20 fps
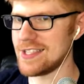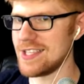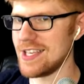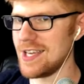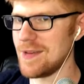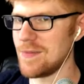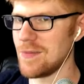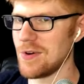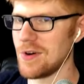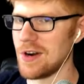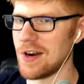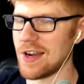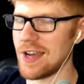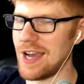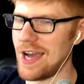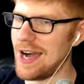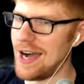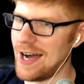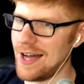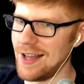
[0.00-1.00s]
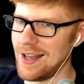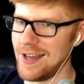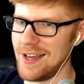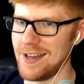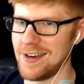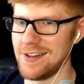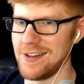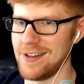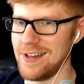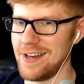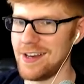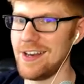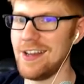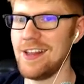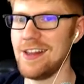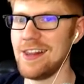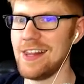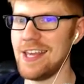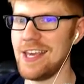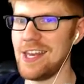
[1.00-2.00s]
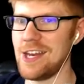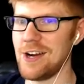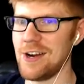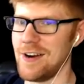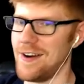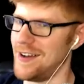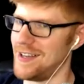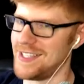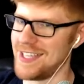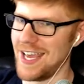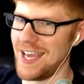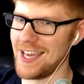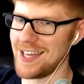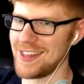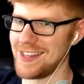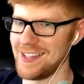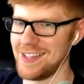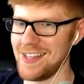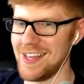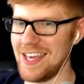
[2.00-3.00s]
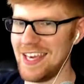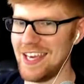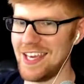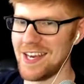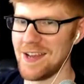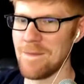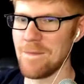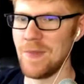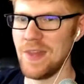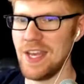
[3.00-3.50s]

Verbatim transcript: Teamwork, I'll Handle It, Leader, Take the Lead.